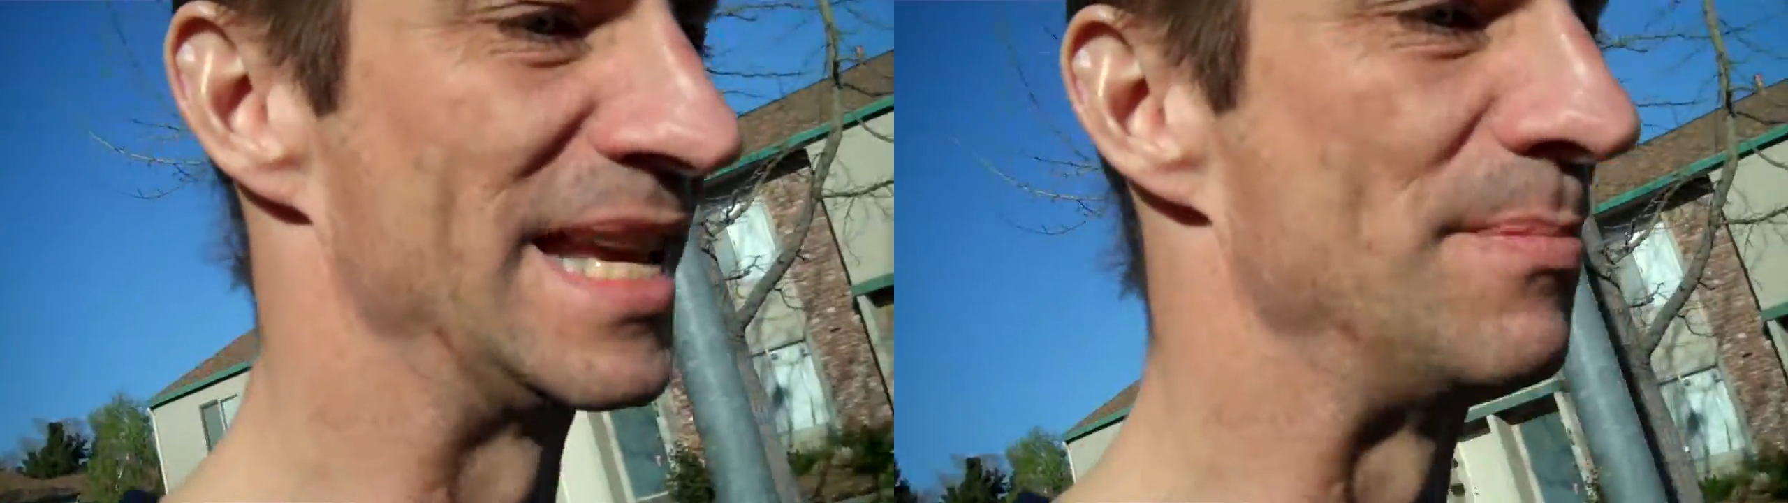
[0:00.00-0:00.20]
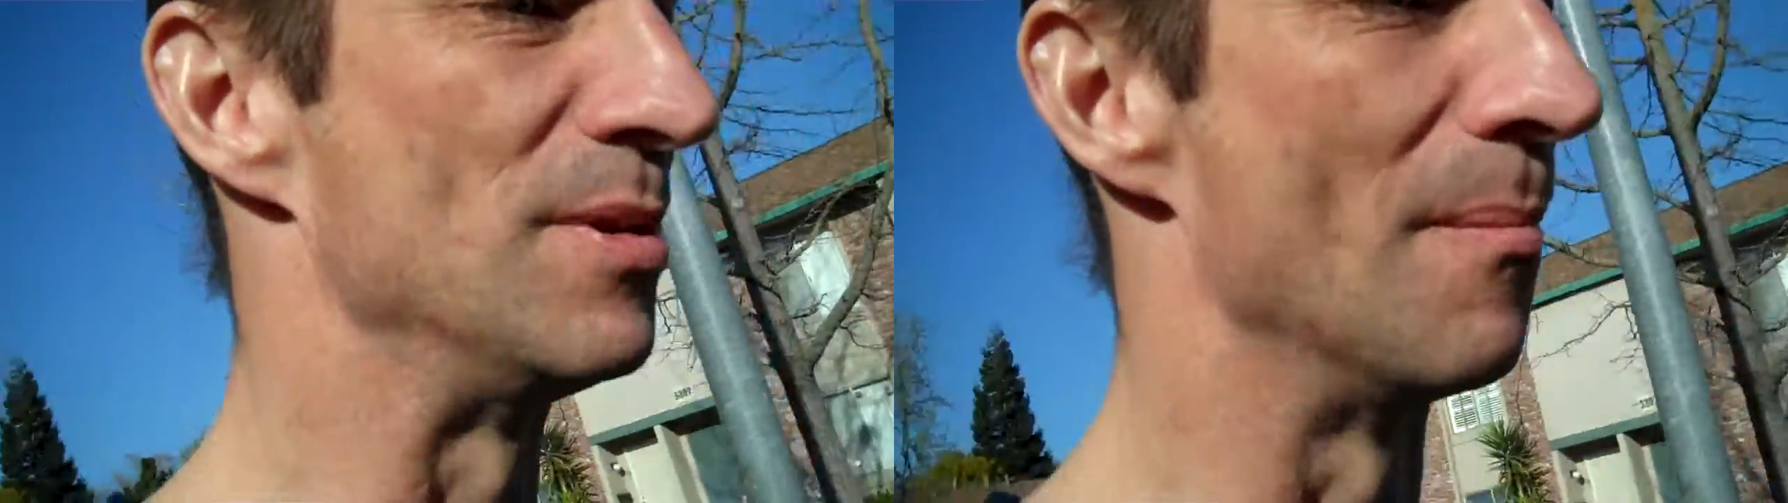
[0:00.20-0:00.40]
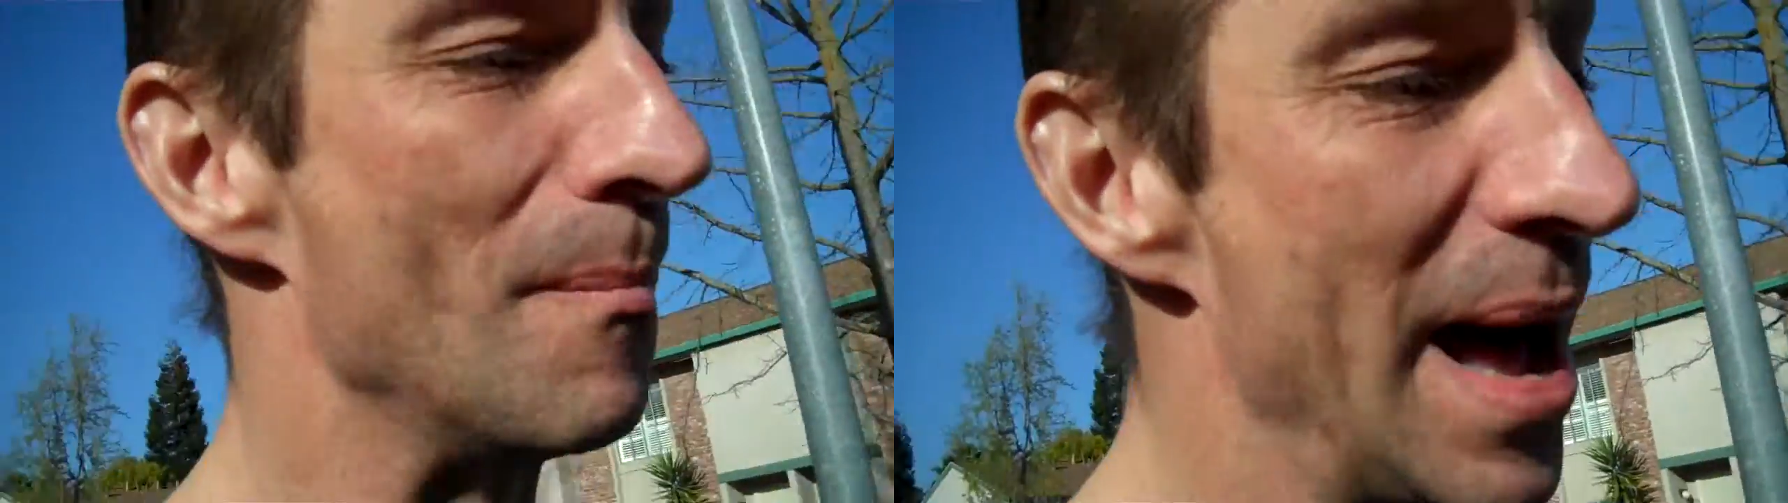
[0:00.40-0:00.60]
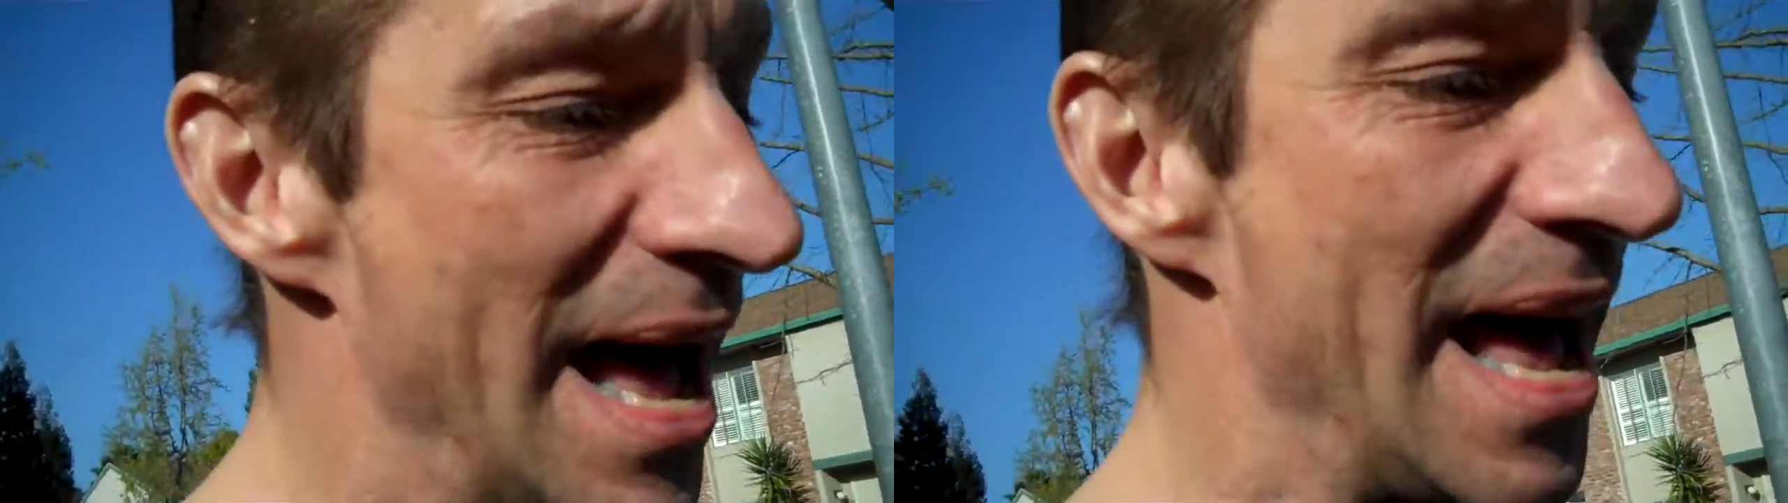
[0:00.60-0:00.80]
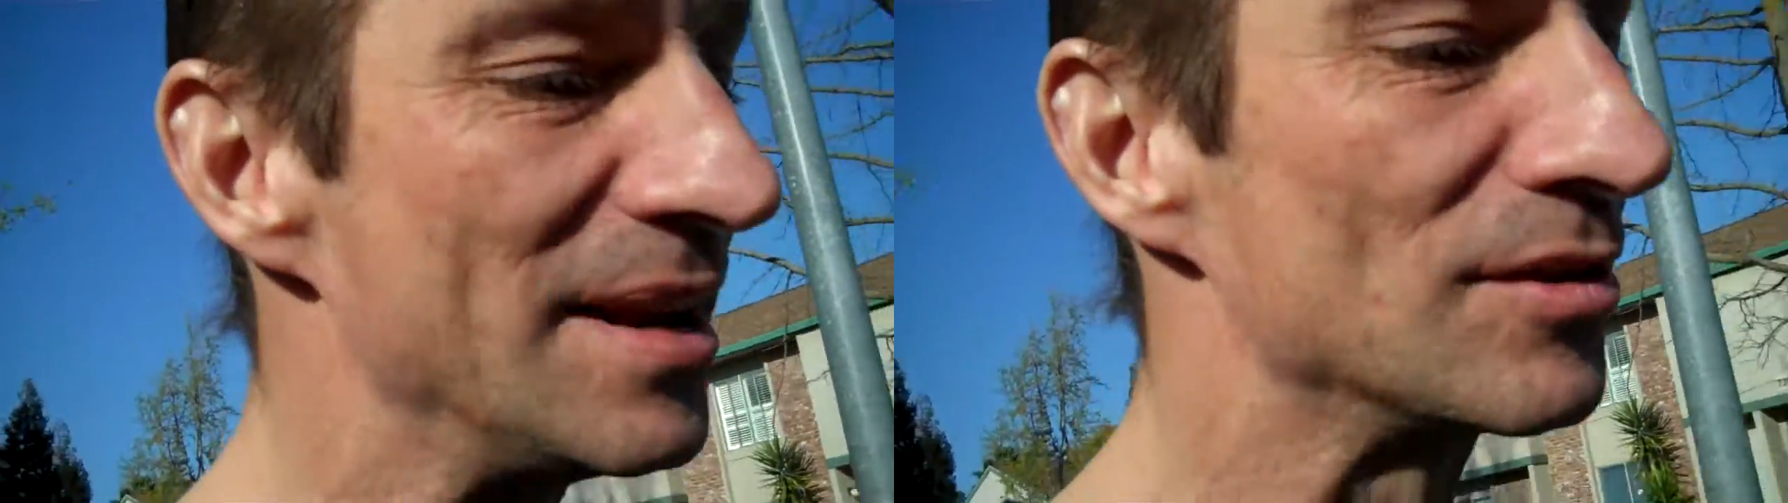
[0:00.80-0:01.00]
Keep your
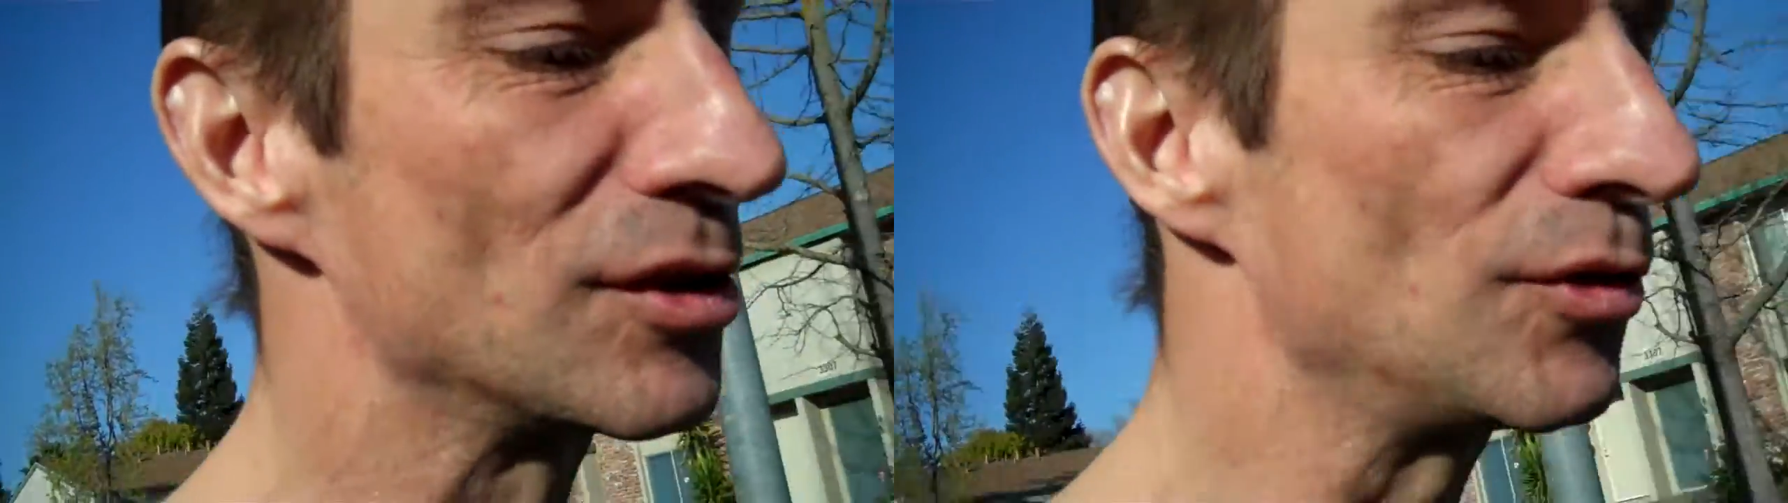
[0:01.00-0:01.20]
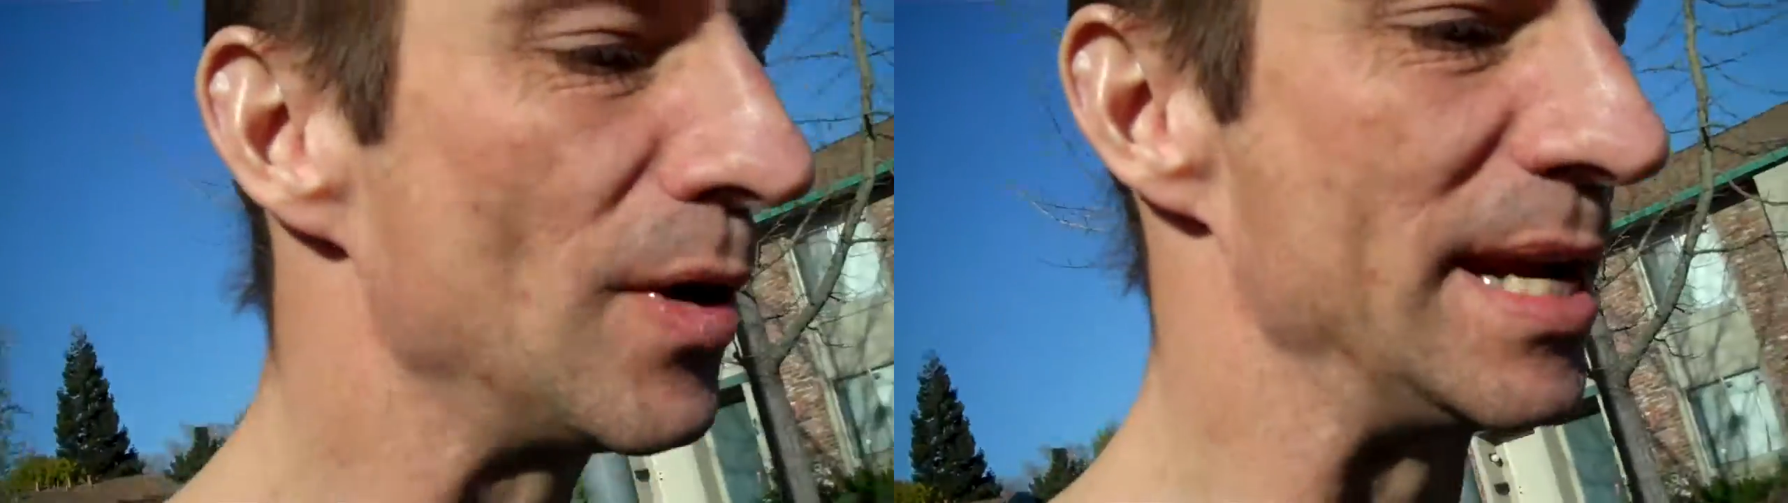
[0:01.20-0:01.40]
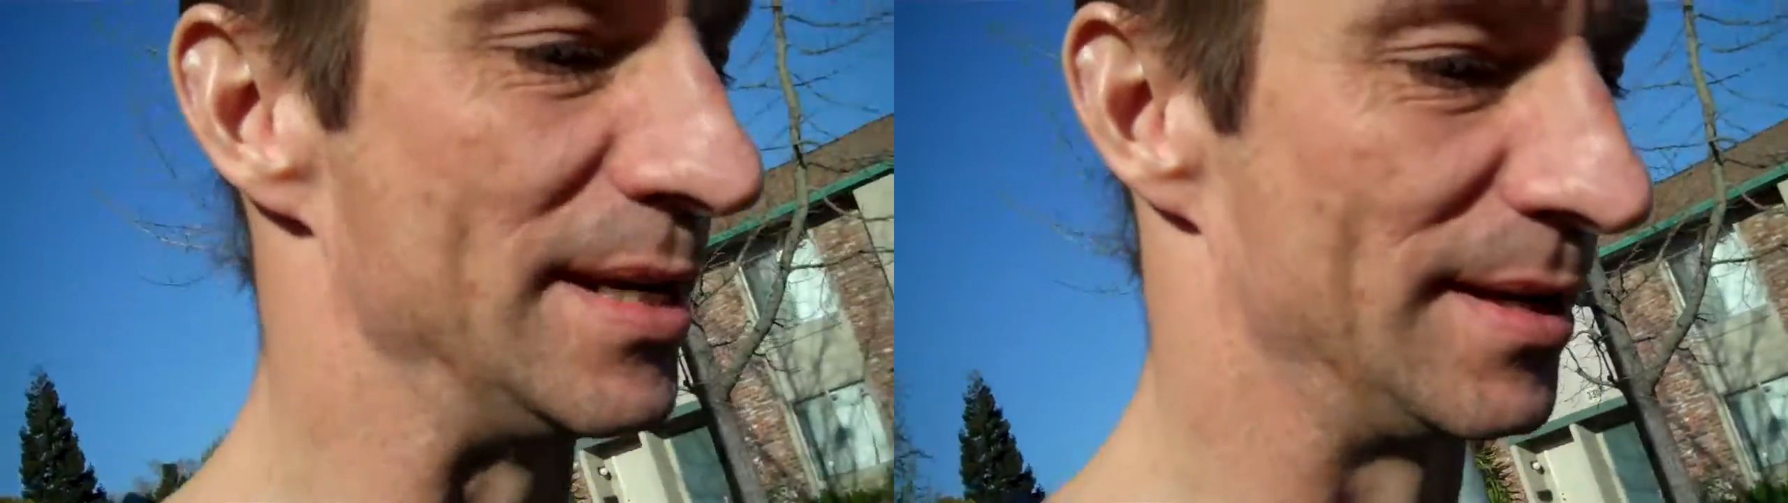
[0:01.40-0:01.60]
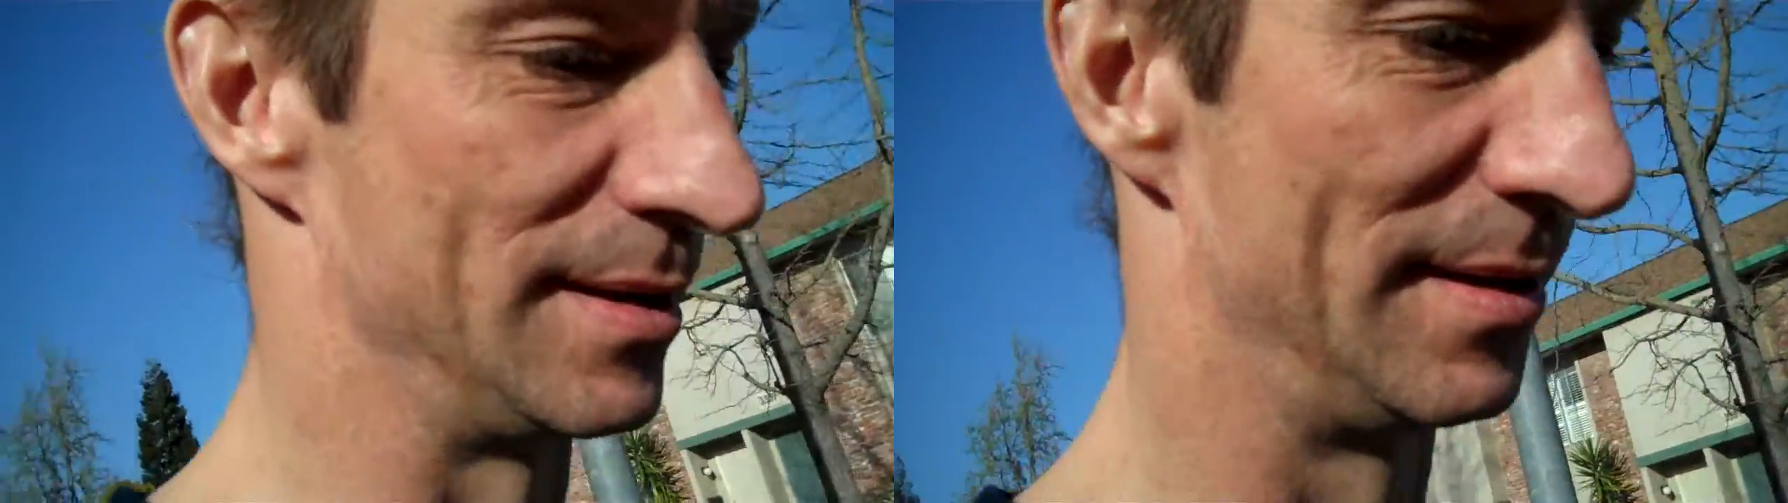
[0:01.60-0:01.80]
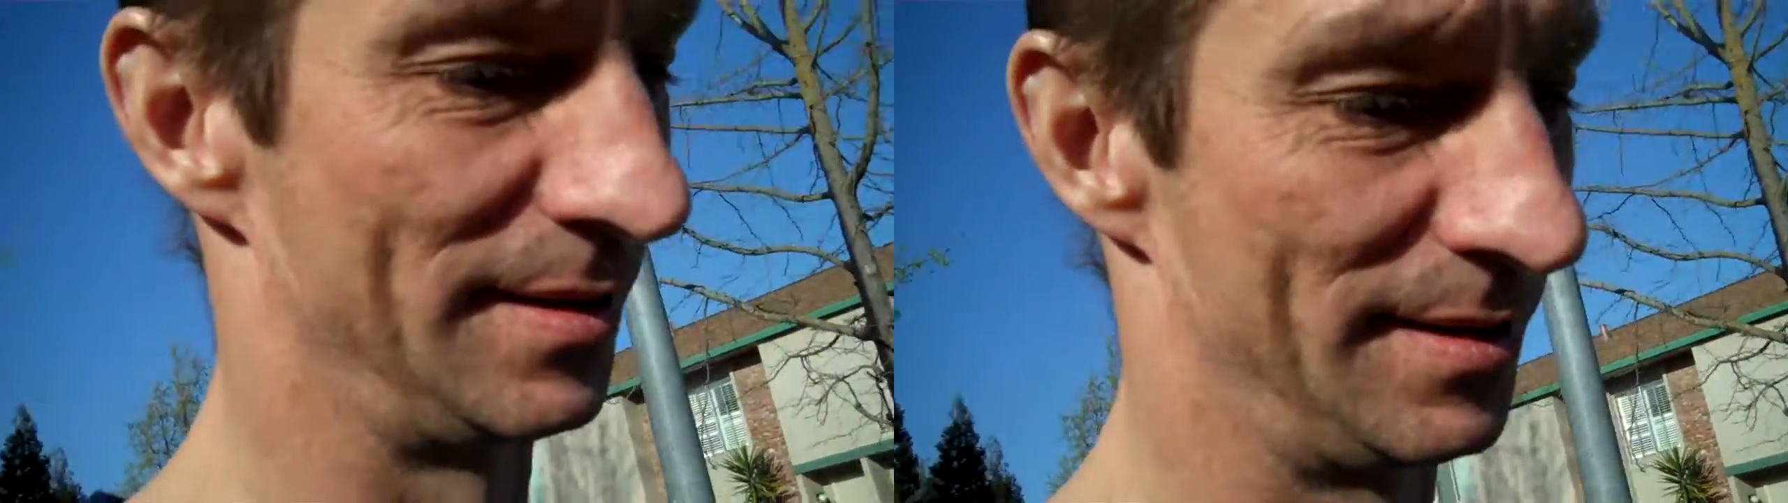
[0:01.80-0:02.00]
mind straight.